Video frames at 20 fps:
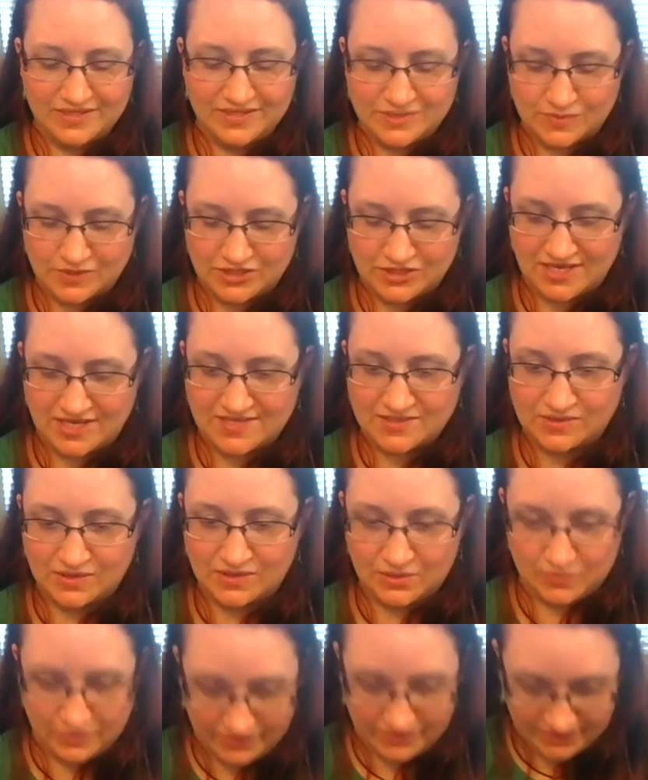witch hazel
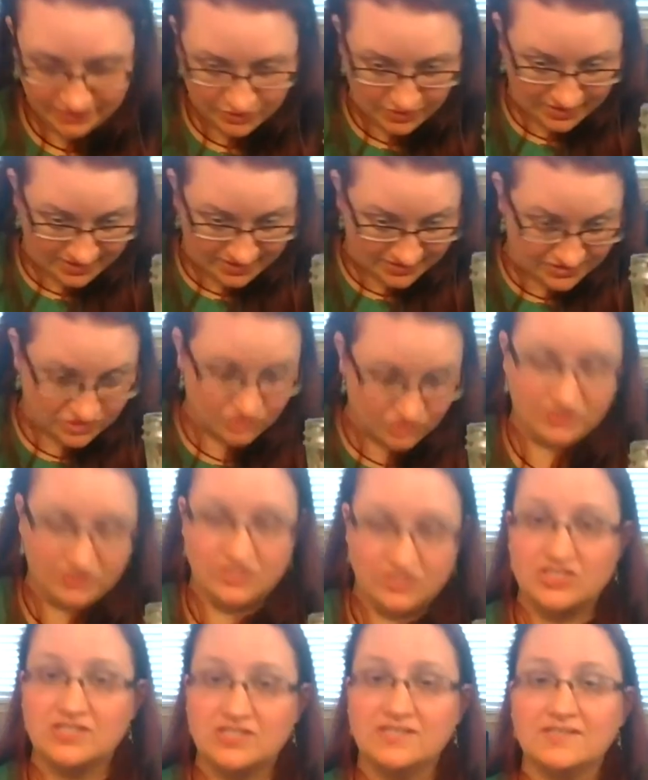a really great
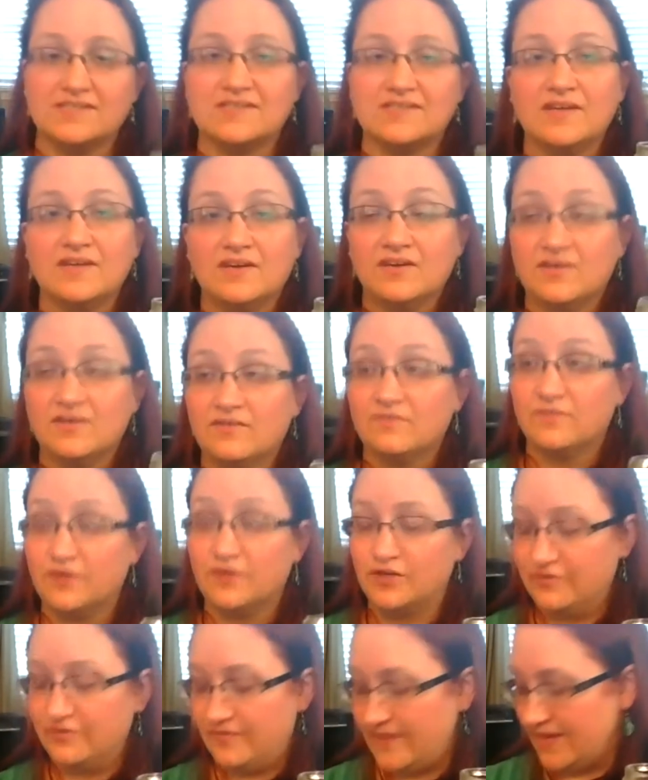astringent for
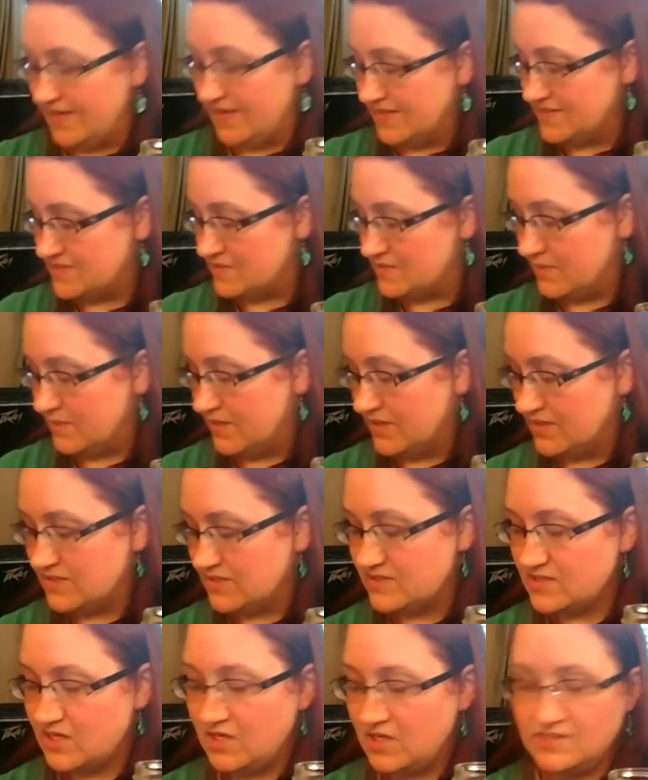your face, but it
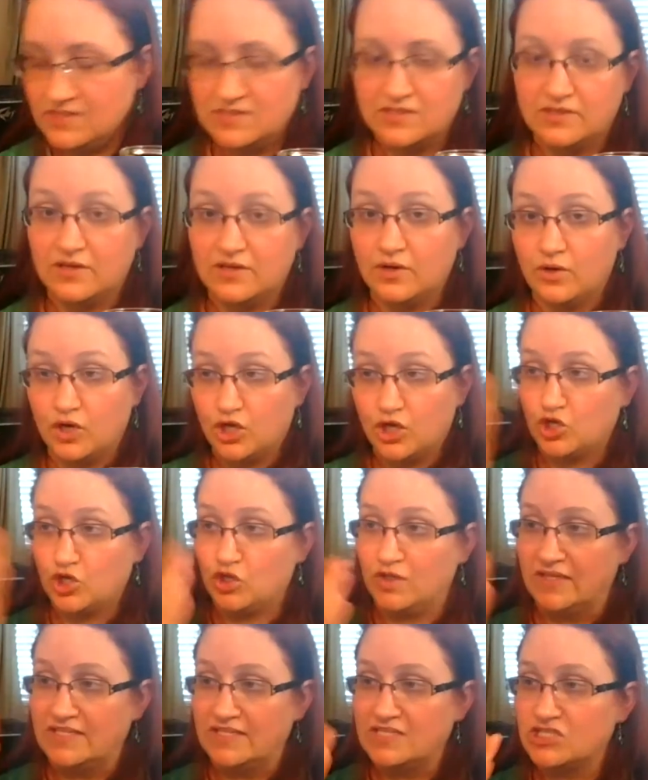is also, you know, a good
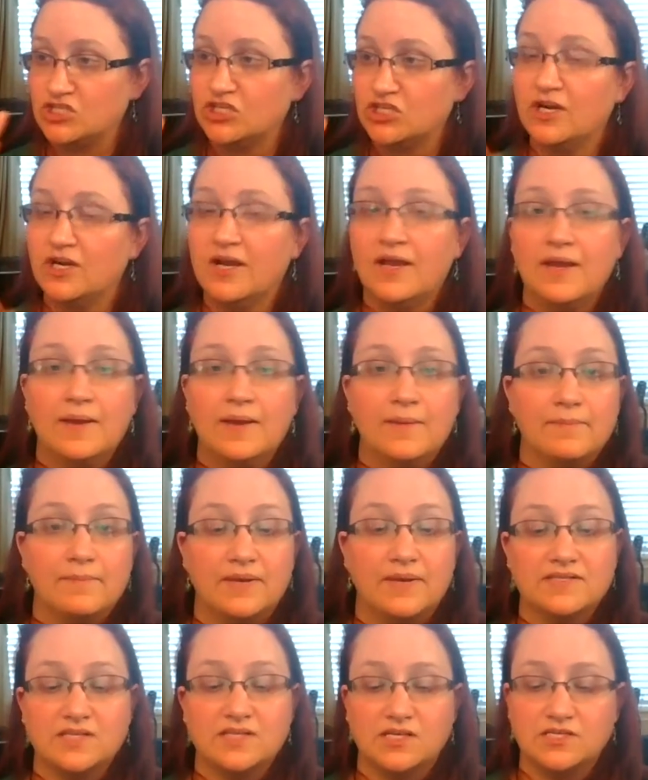cleanser, but
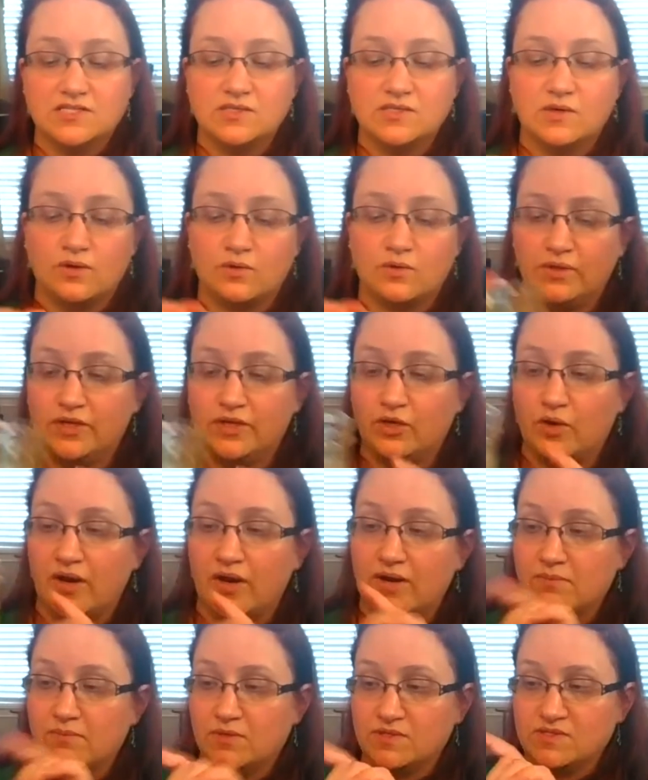it's also a really great
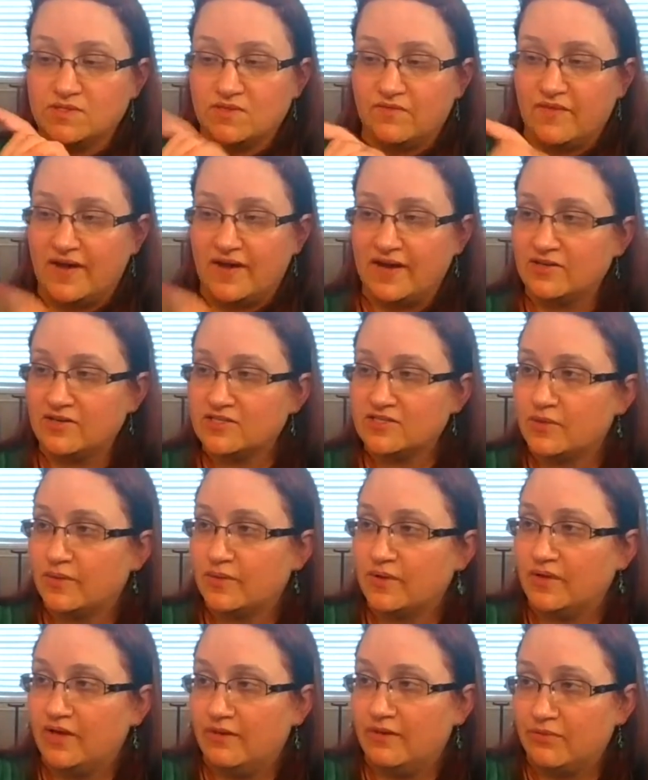emulsifier, so
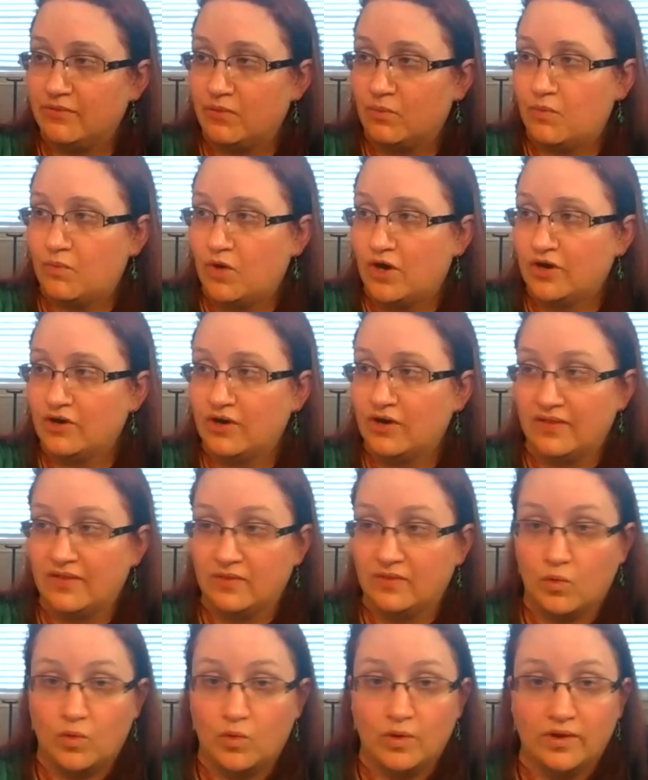it'll help the water and
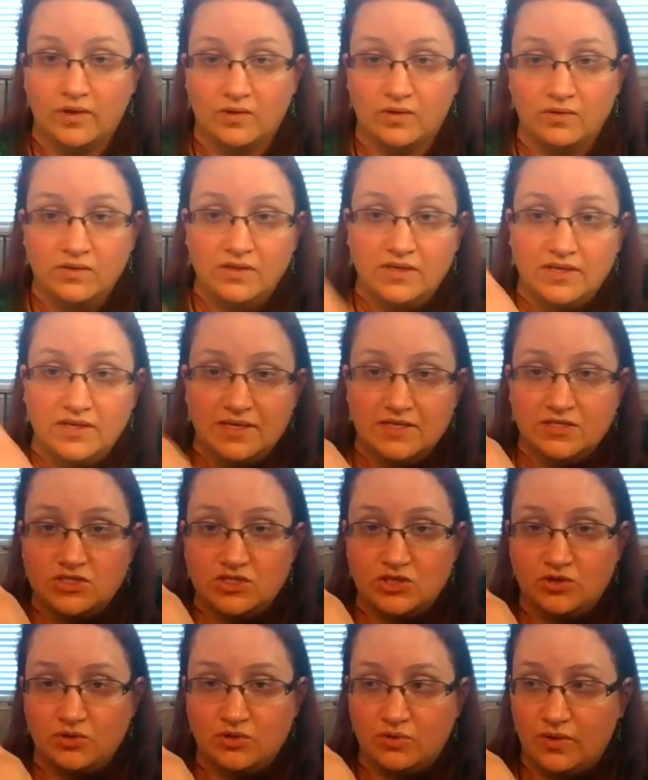the oil
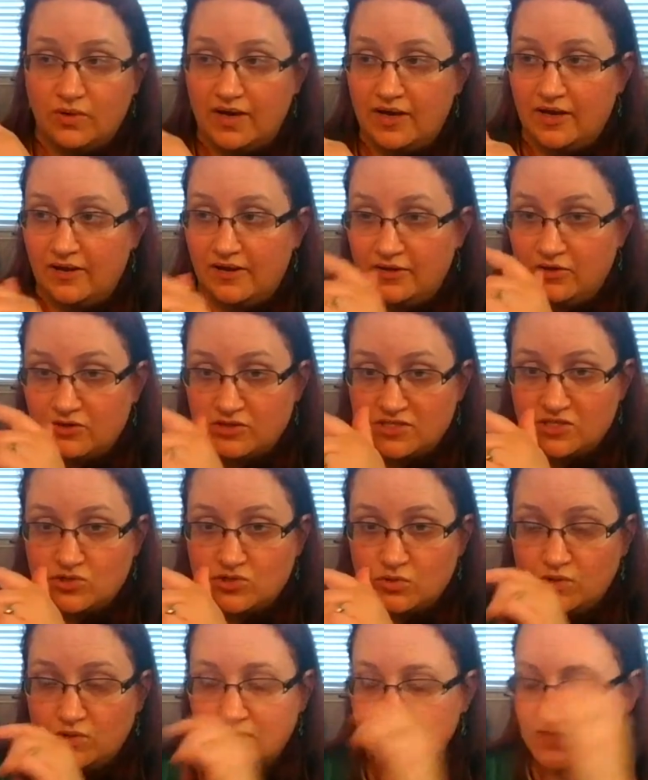to, and your
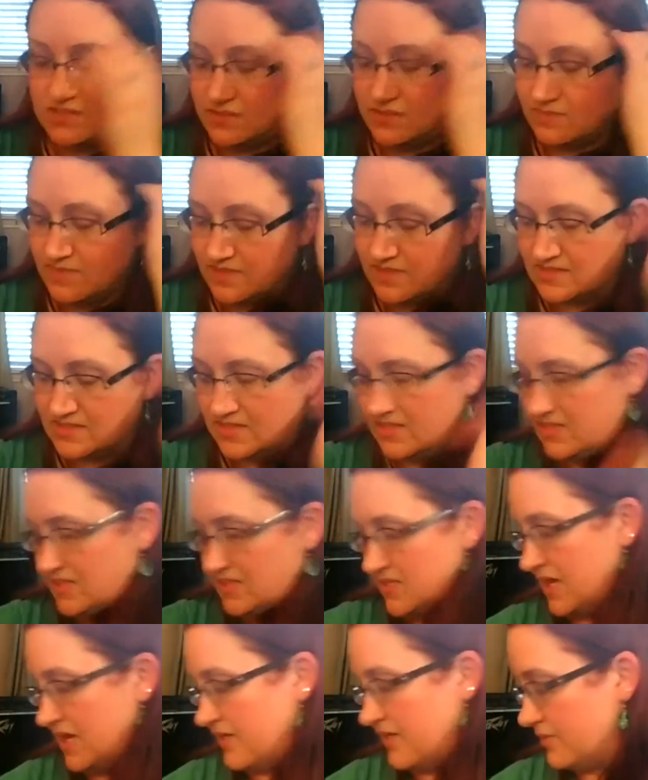essential oils to mix in
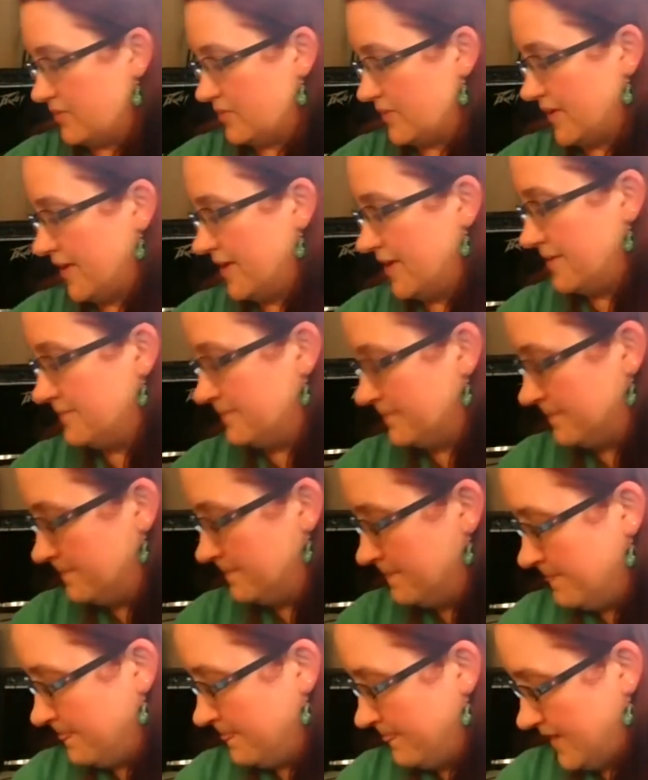together, okay?
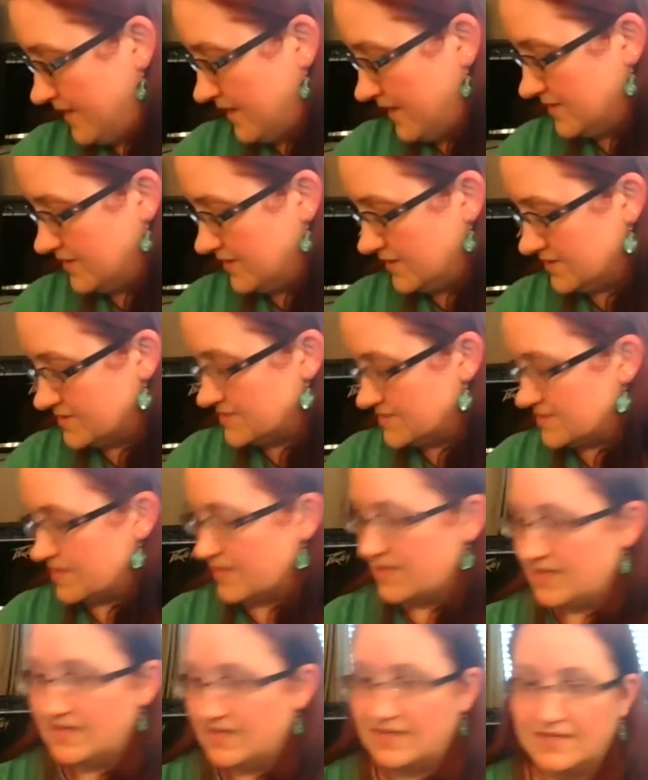And then it
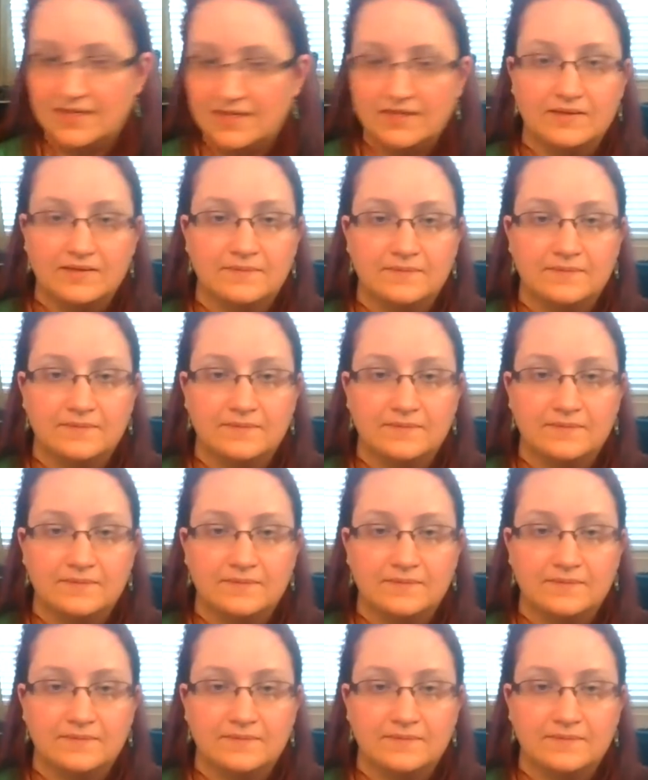said,